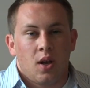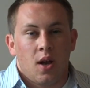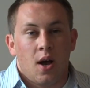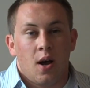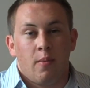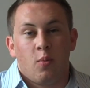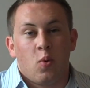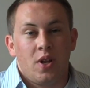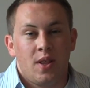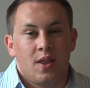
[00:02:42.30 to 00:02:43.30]
Um,
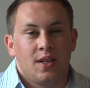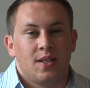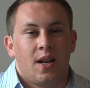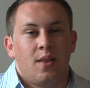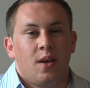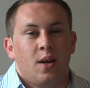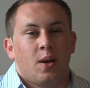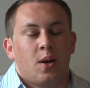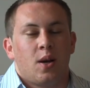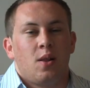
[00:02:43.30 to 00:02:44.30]
one of the things that I think
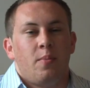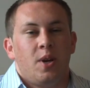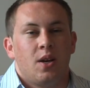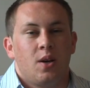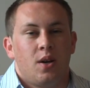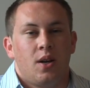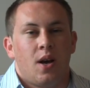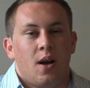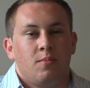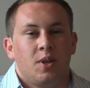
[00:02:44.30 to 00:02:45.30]
Columbia could
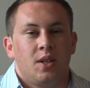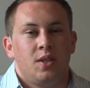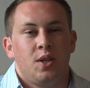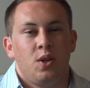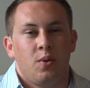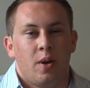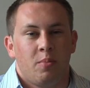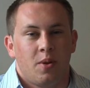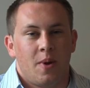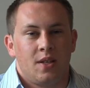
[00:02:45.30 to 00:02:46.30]
um, continue
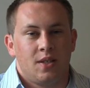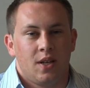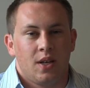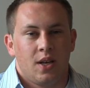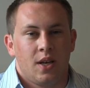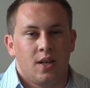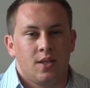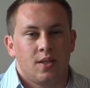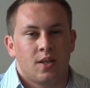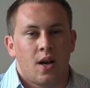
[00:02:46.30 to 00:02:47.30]
implementing
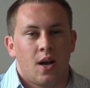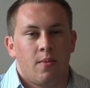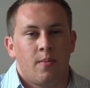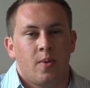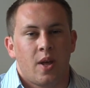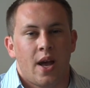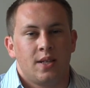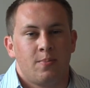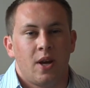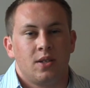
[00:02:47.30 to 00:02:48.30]
is um, the
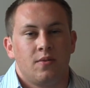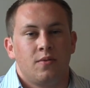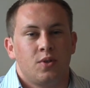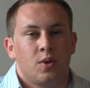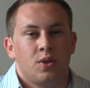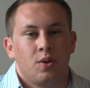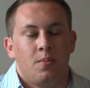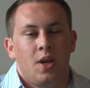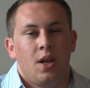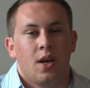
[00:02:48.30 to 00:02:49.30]
aspect of social
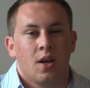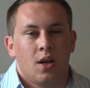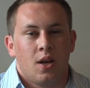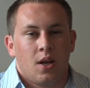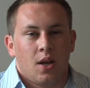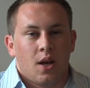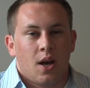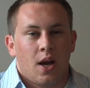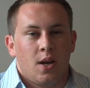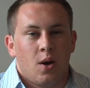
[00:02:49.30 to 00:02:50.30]
media.
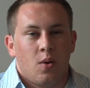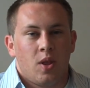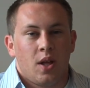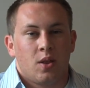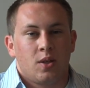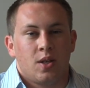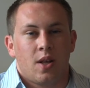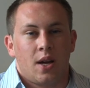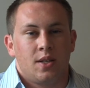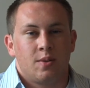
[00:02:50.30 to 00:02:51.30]
I know that there's a
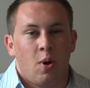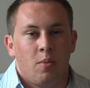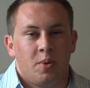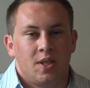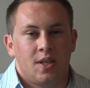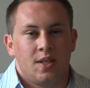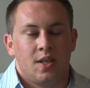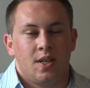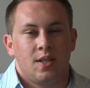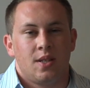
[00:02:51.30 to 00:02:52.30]
lot of small
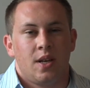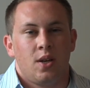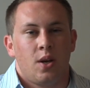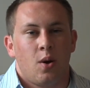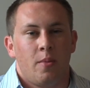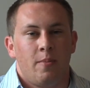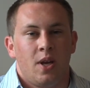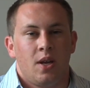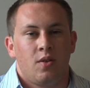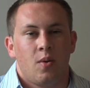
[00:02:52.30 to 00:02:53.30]
businesses that you know
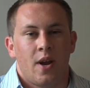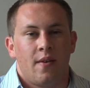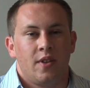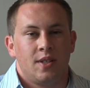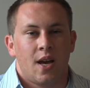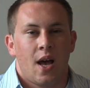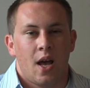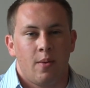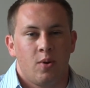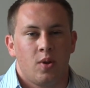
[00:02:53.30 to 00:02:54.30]
maybe don't have the
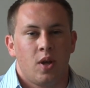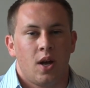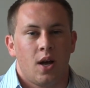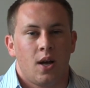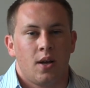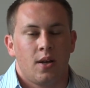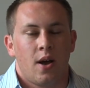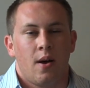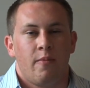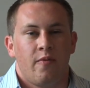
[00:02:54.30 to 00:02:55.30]
time or the
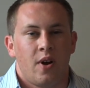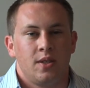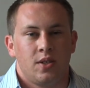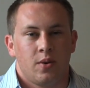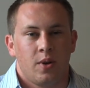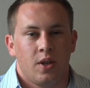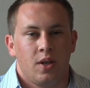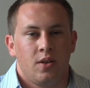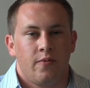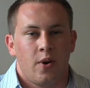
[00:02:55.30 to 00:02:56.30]
um, funds to
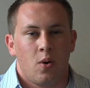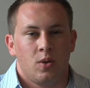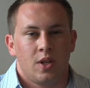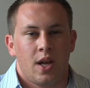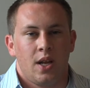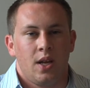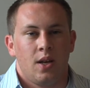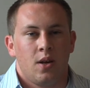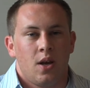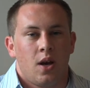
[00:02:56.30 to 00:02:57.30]
really devote
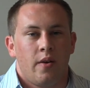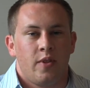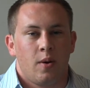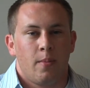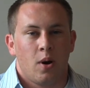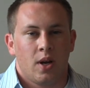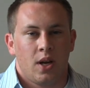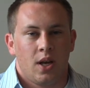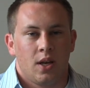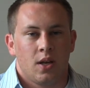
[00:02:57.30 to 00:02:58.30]
any of their
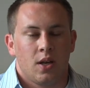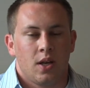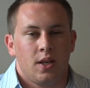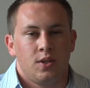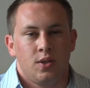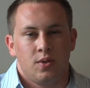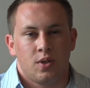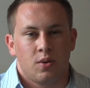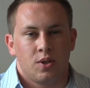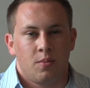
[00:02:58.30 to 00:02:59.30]
marketing into
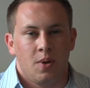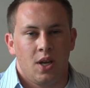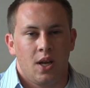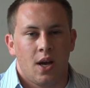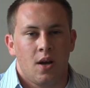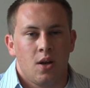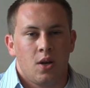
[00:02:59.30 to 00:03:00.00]
social media.